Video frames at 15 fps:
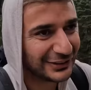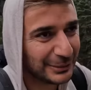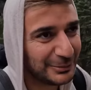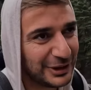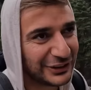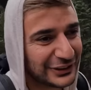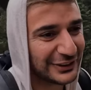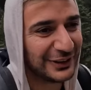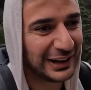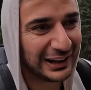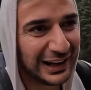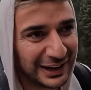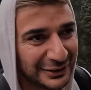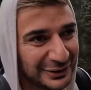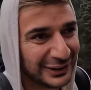because I'm risking my
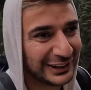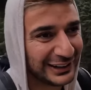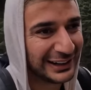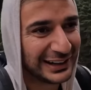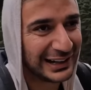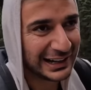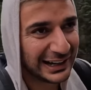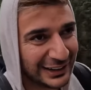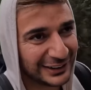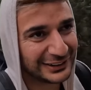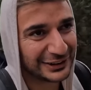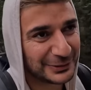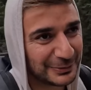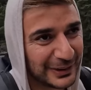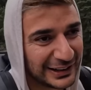life on
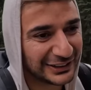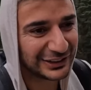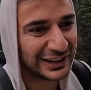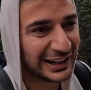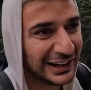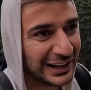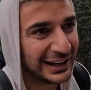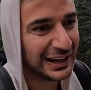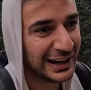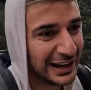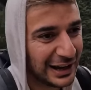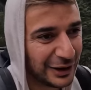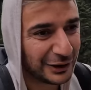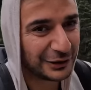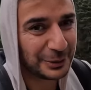this bridge
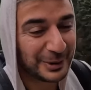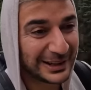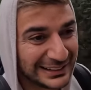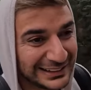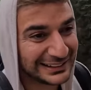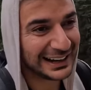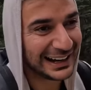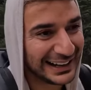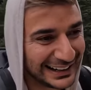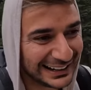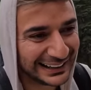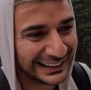on a windy day.